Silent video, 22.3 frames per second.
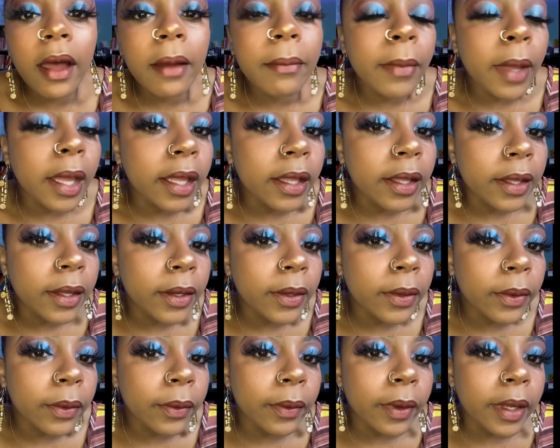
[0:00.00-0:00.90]
my
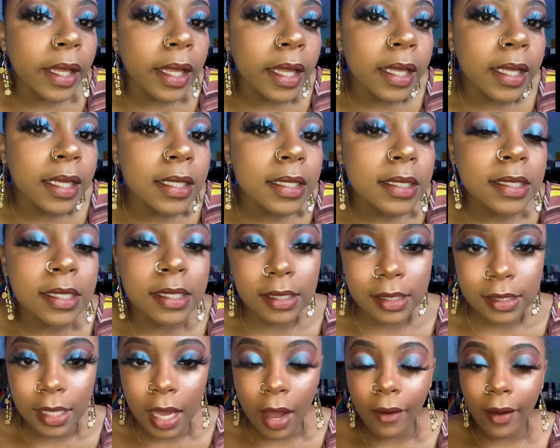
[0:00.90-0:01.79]
crease. This
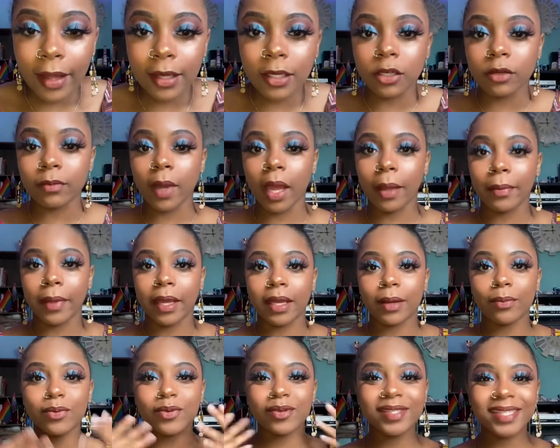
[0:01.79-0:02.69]
is how I do my
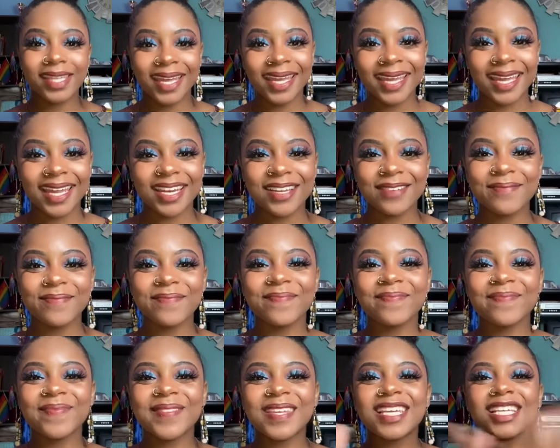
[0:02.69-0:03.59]
makeup routine.
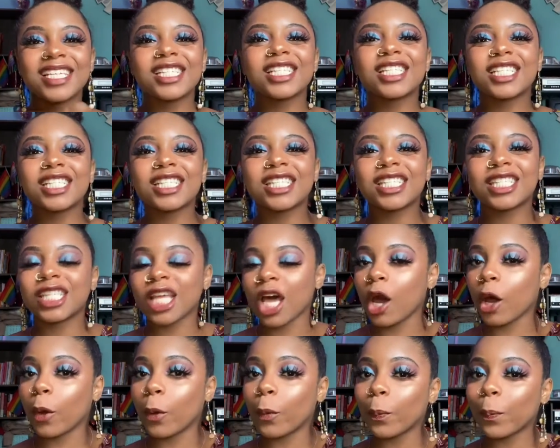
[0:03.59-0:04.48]

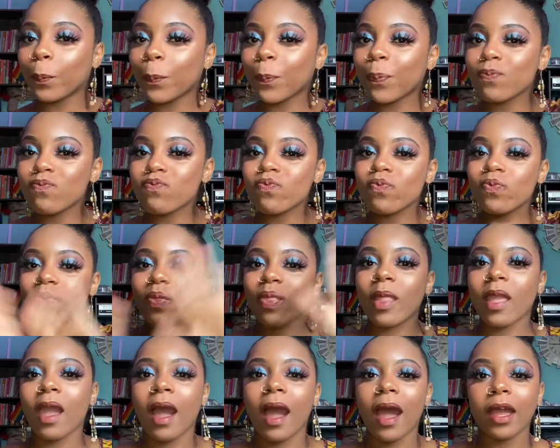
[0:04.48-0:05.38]
So
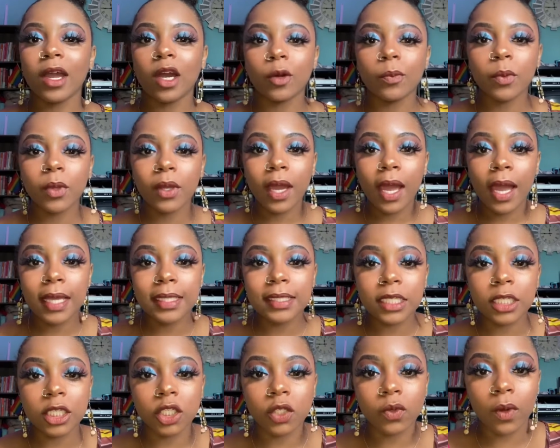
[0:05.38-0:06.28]
I hope you guys
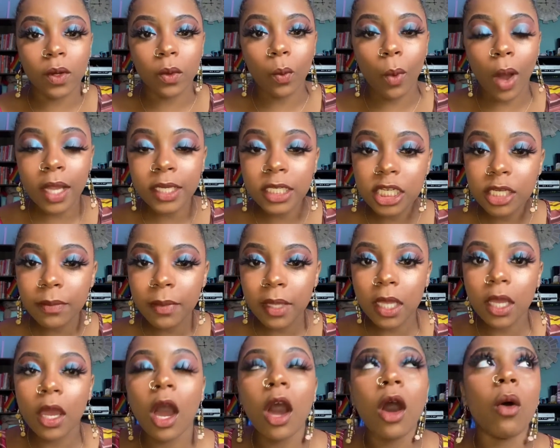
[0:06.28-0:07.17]
enjoyed watching
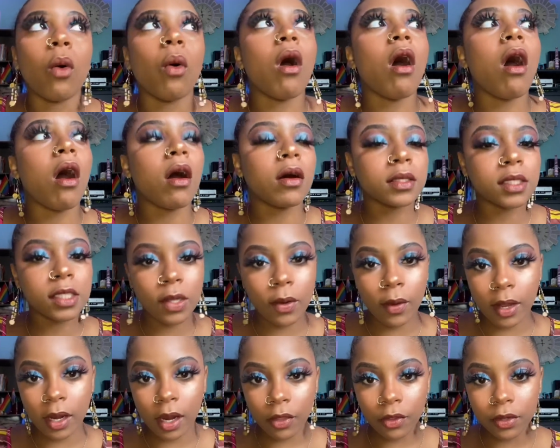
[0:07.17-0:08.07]
me. Oh, also
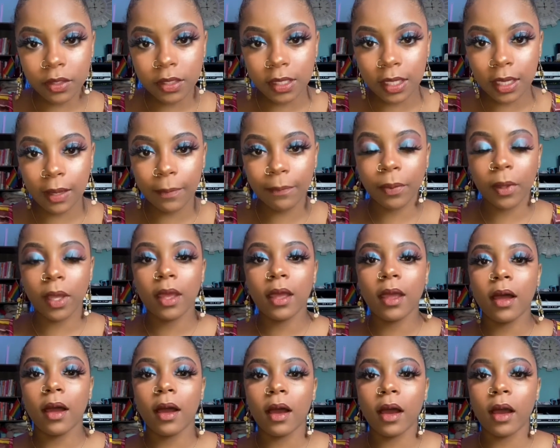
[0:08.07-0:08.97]
another tip,
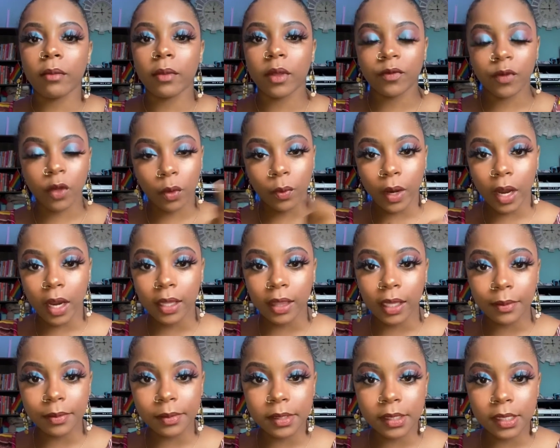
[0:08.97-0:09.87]
if you're wearing
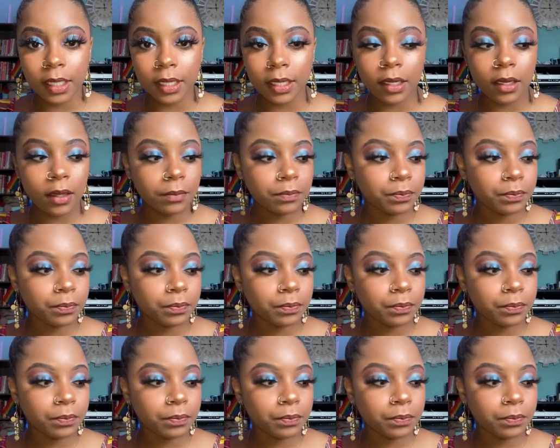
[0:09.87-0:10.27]
lipstick,